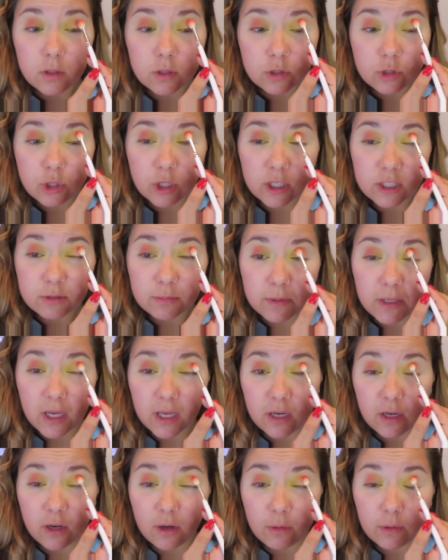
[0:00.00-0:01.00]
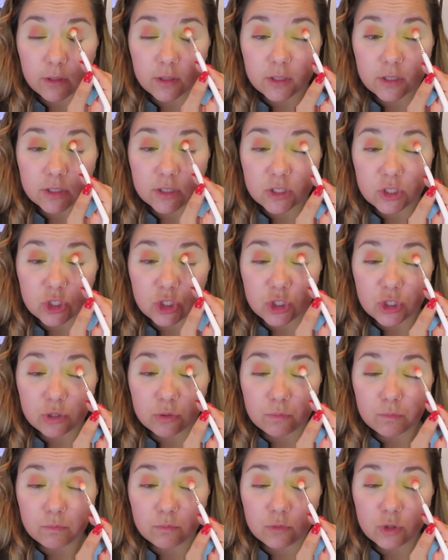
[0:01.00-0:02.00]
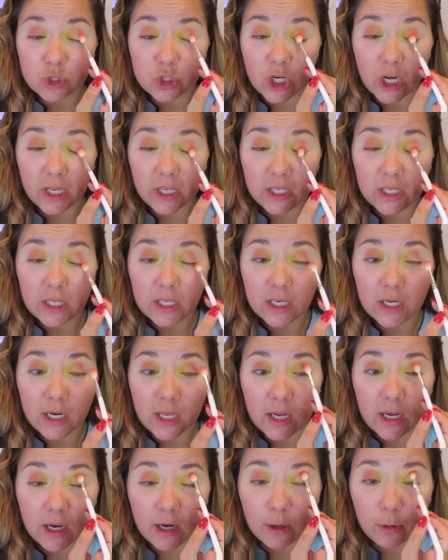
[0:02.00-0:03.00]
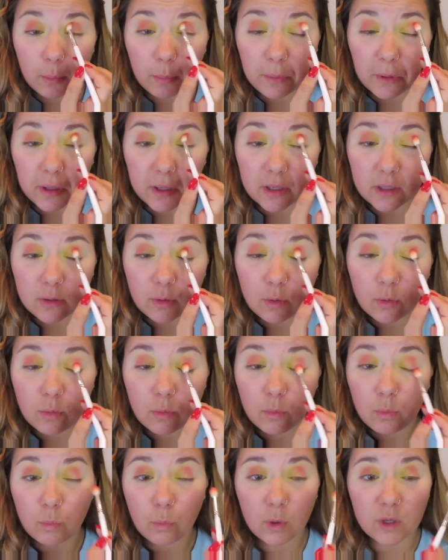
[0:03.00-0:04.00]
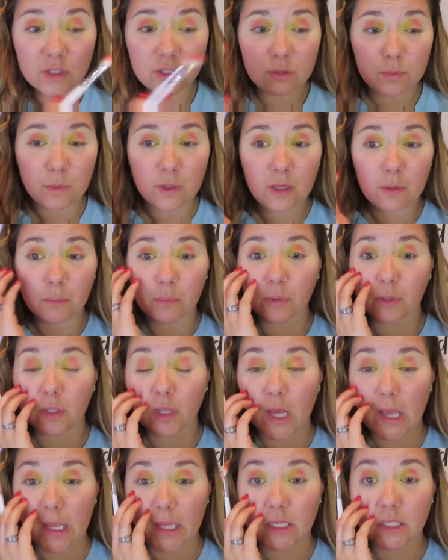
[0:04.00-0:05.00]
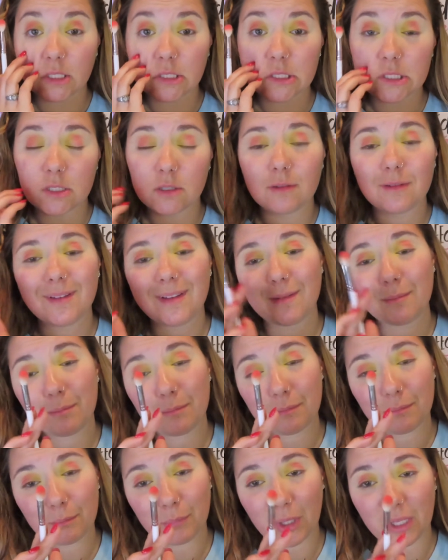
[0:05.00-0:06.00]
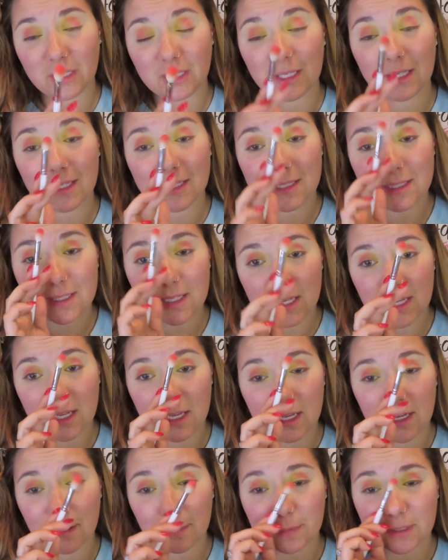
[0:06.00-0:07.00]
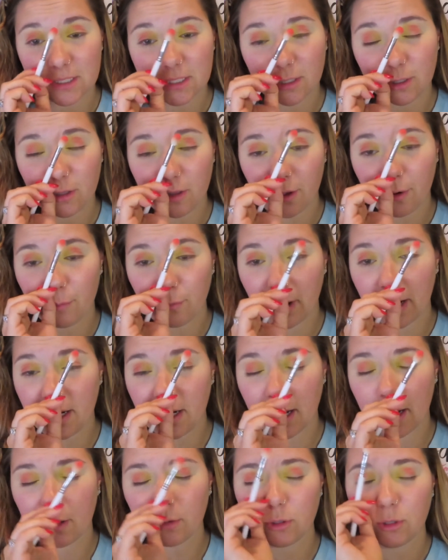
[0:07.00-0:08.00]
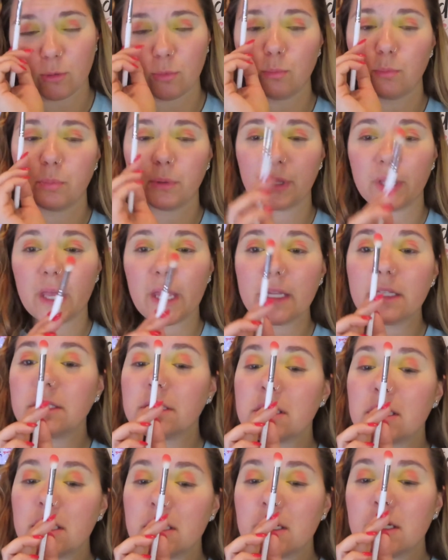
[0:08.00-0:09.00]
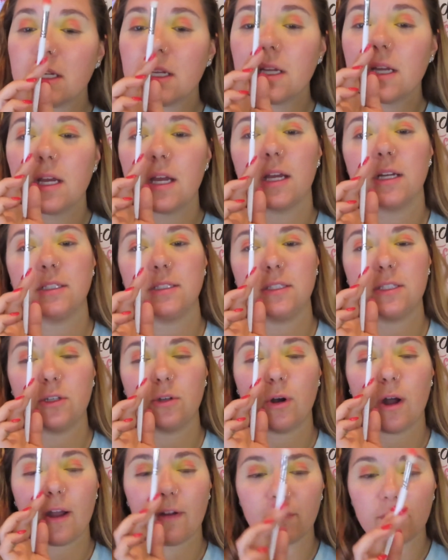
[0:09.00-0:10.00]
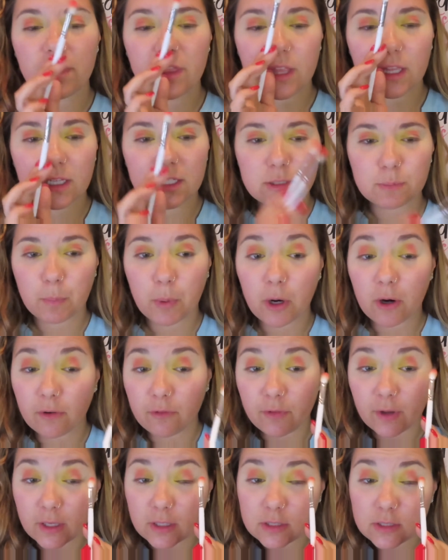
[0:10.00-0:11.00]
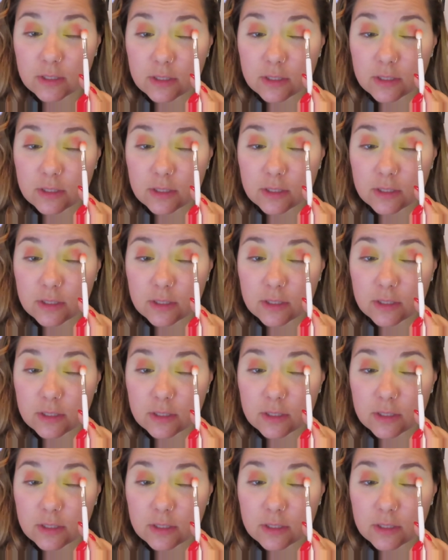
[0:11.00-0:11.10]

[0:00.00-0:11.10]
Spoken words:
Trust me, I know it looks janky now, but once we blending is key. I'm going to tell you that right now. You blend until everything is perfect.